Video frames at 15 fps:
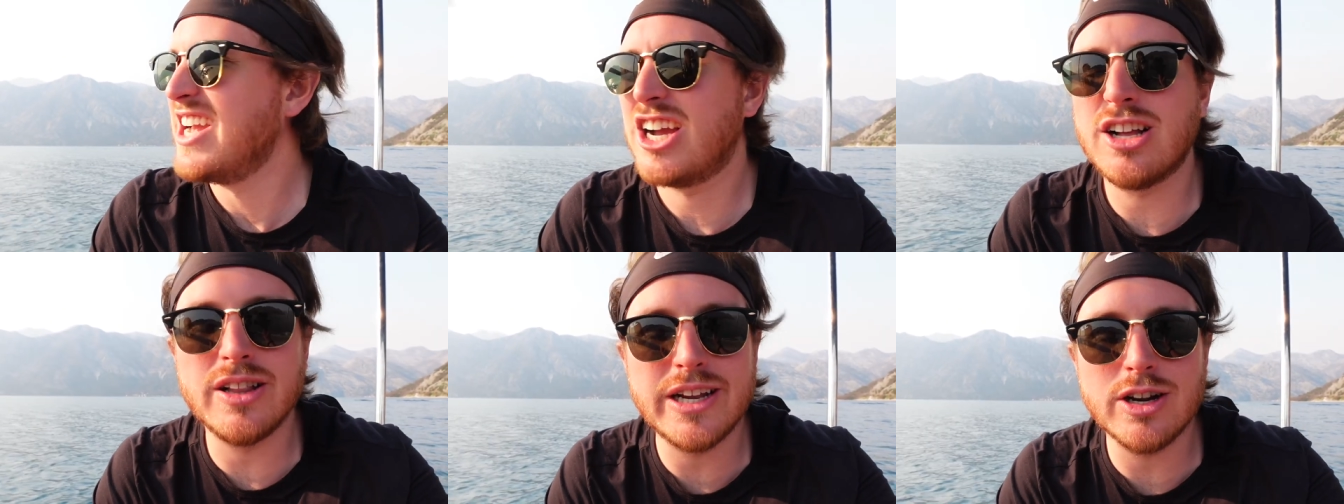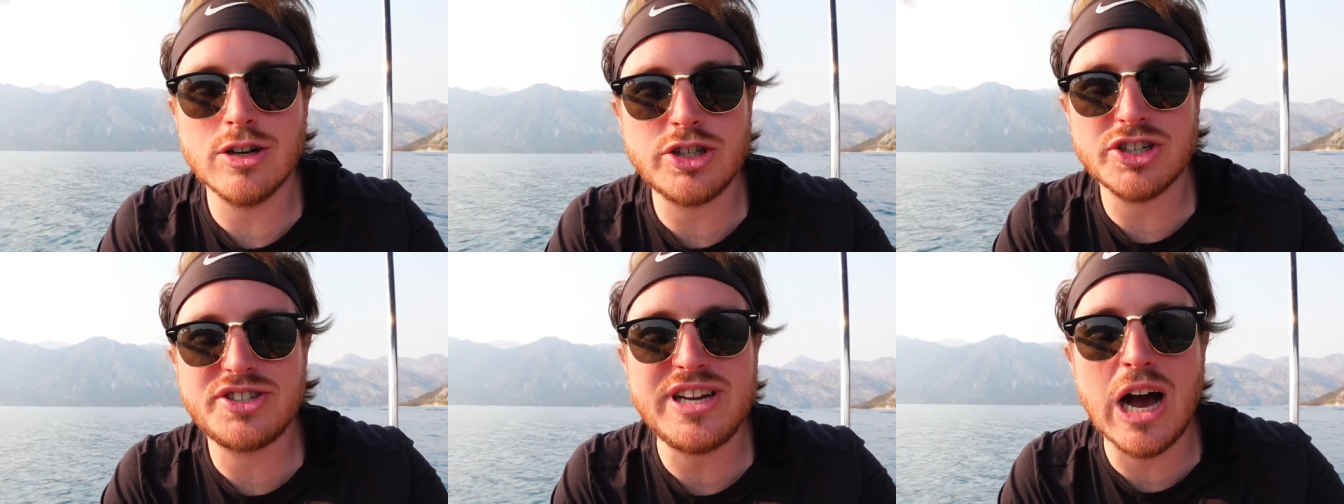clear
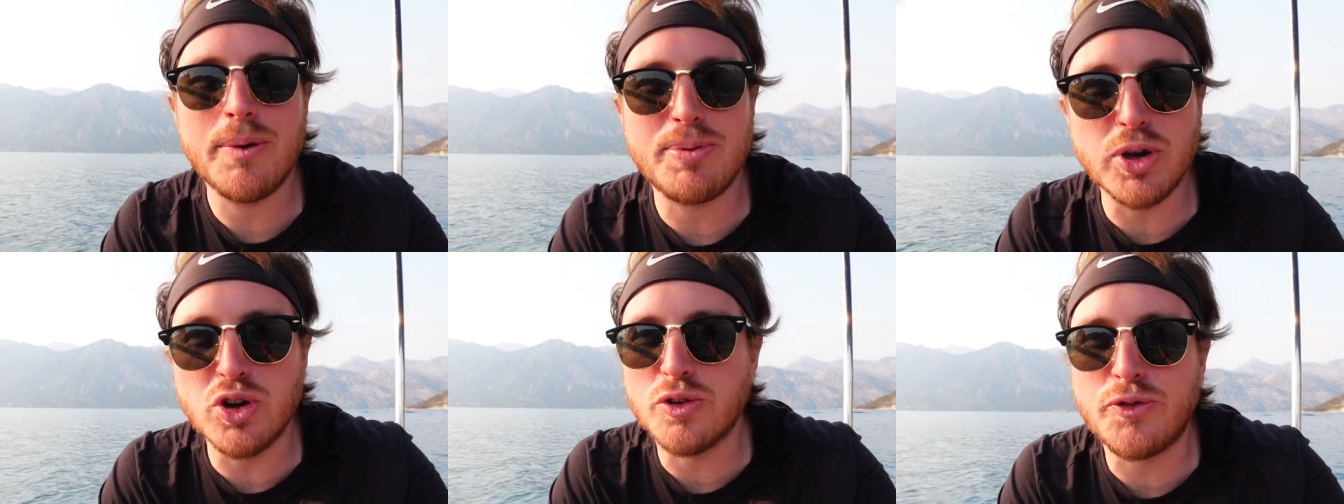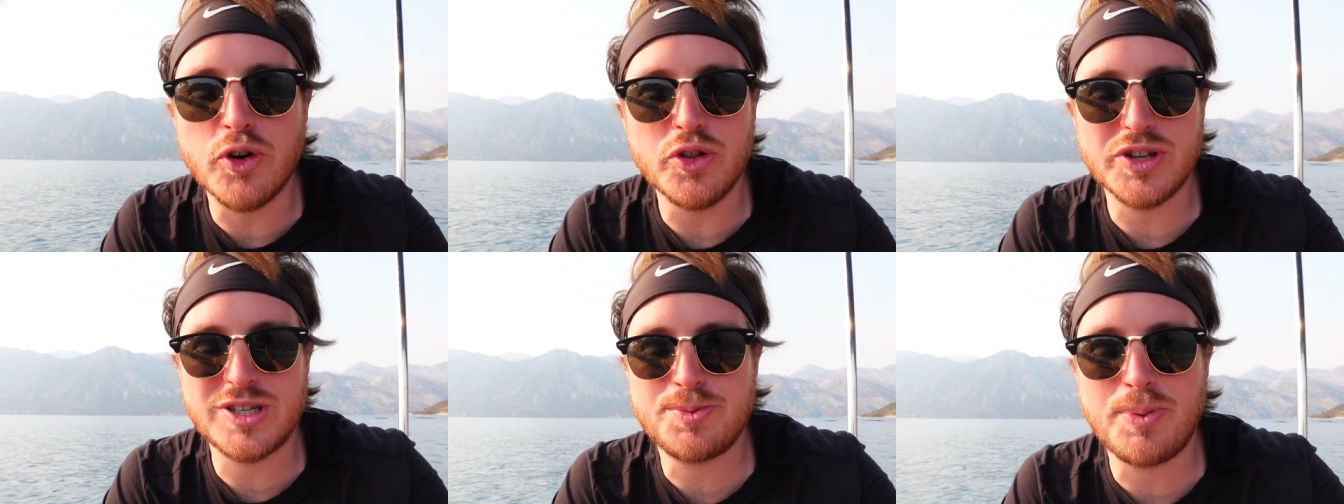just how beautiful
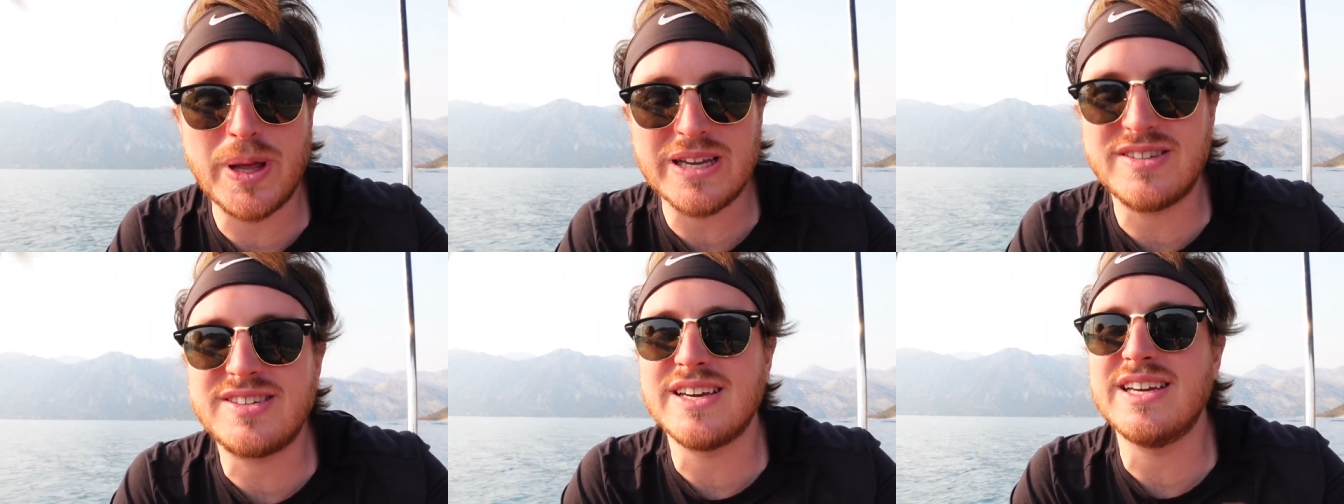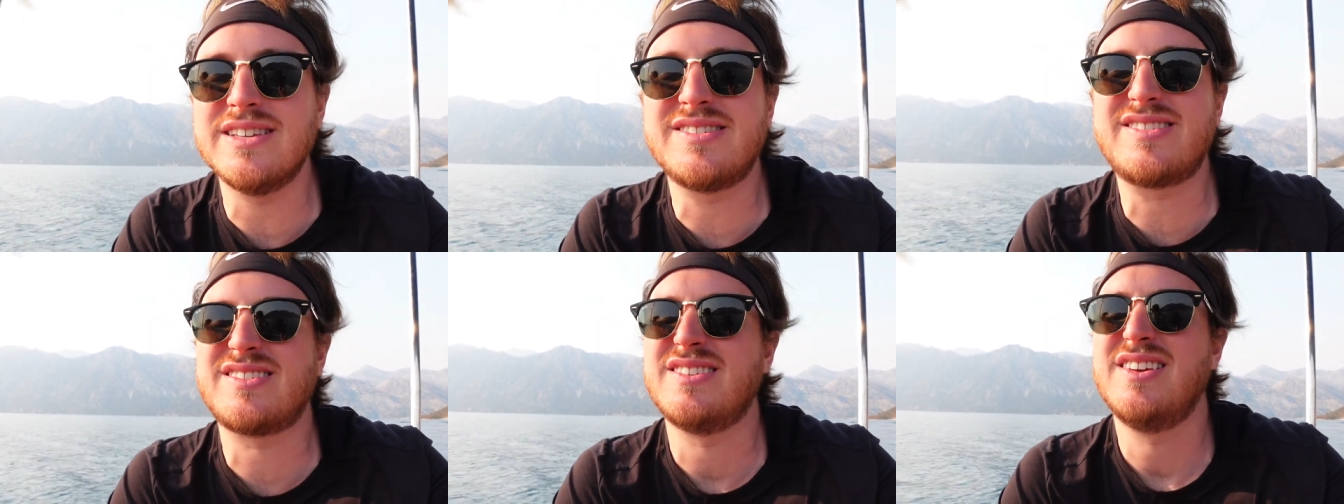this place
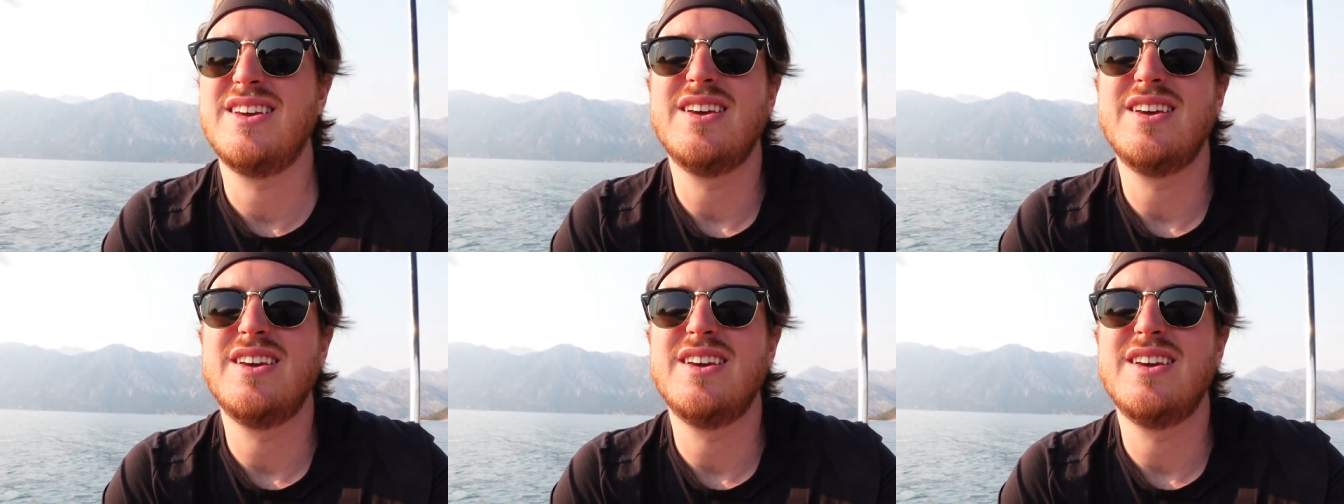is